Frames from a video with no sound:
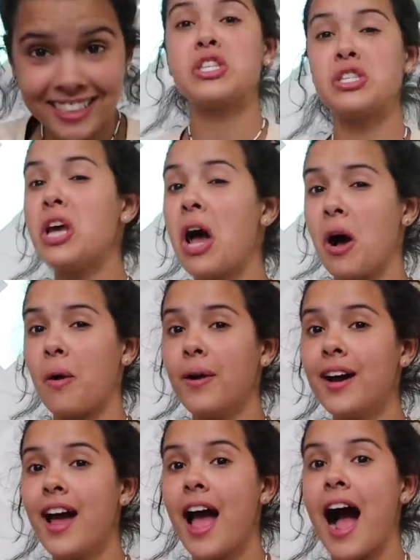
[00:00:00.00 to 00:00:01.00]
So
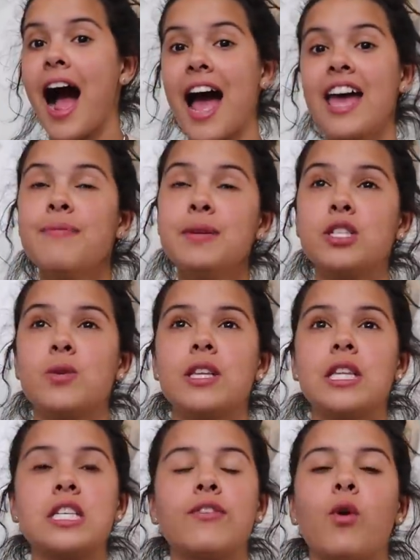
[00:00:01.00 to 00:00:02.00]
I have been
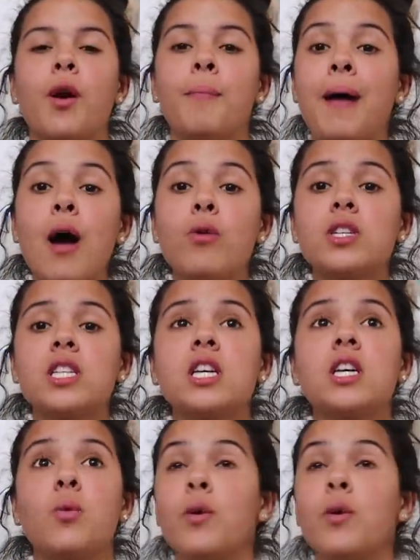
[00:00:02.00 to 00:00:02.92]
doing this for about,